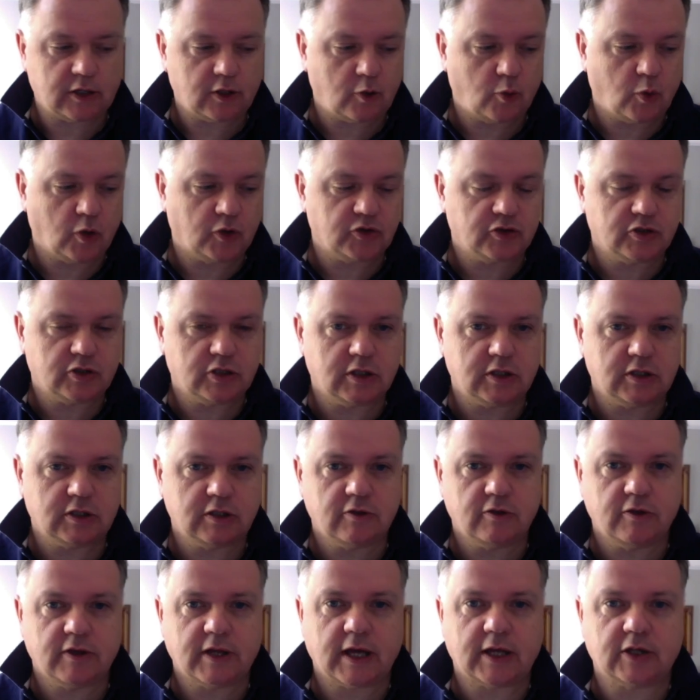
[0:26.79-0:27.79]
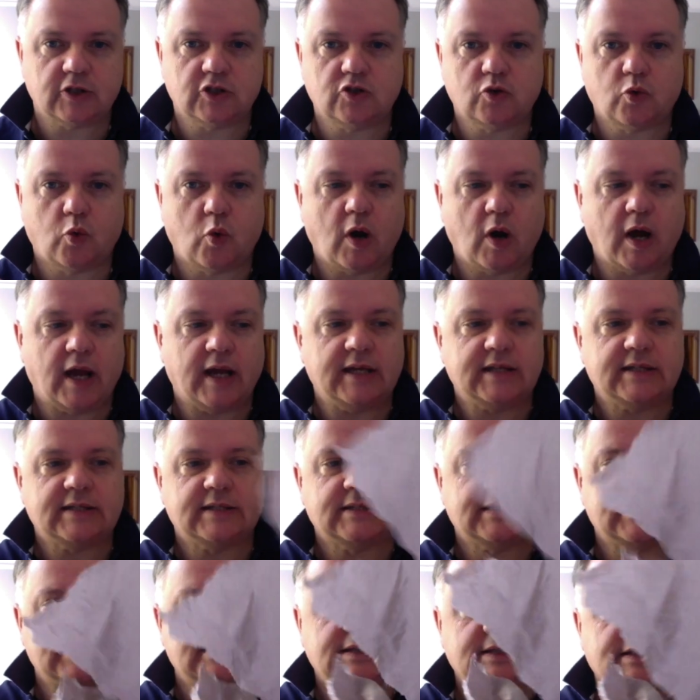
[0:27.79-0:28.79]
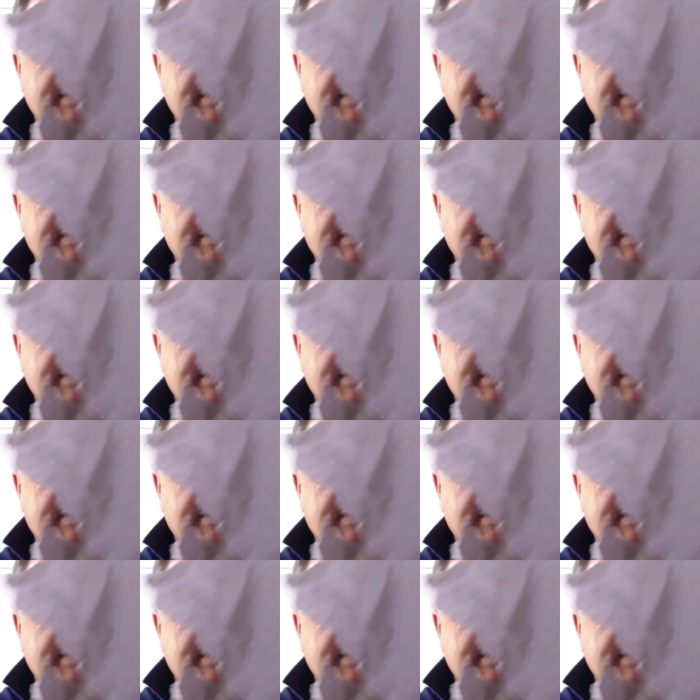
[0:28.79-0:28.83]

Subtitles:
you want to do that twice,